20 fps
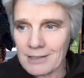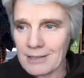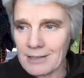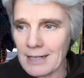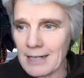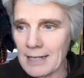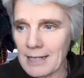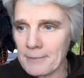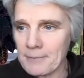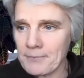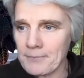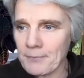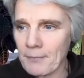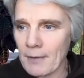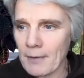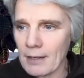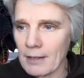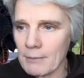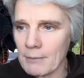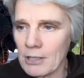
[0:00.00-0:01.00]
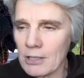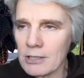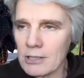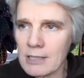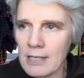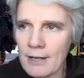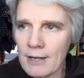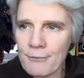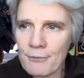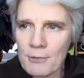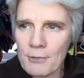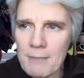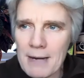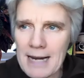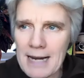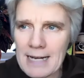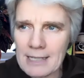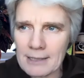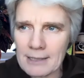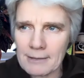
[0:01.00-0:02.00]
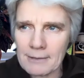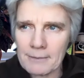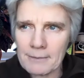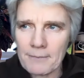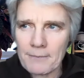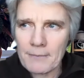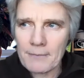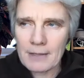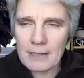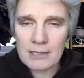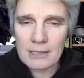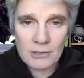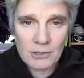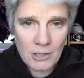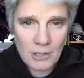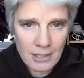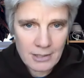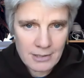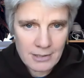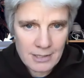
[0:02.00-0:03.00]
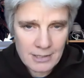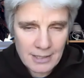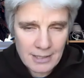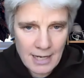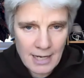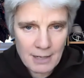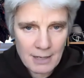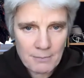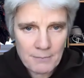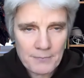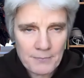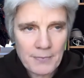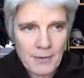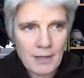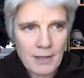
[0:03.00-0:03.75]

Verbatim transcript: today because information is not the same